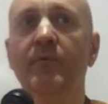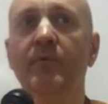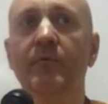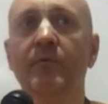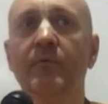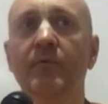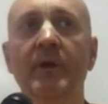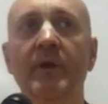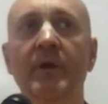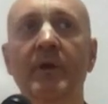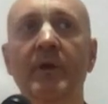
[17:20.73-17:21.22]

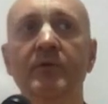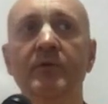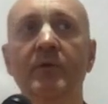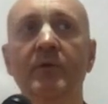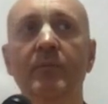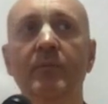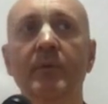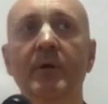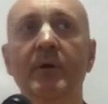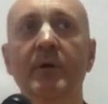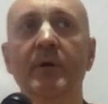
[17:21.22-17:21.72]
So
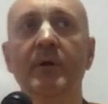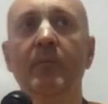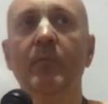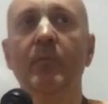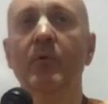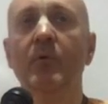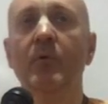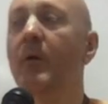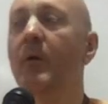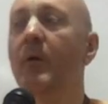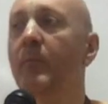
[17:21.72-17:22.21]
naturally
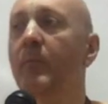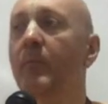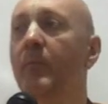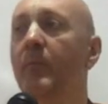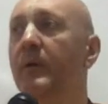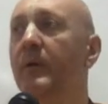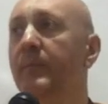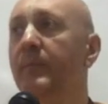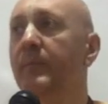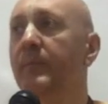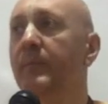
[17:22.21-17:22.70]
become more
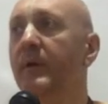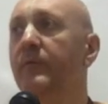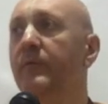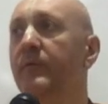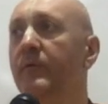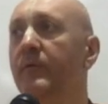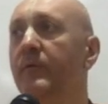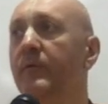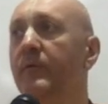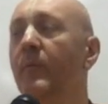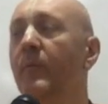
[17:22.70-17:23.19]
humble.
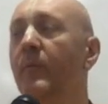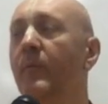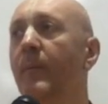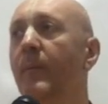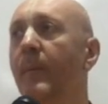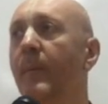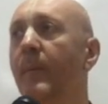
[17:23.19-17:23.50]
Yes. So?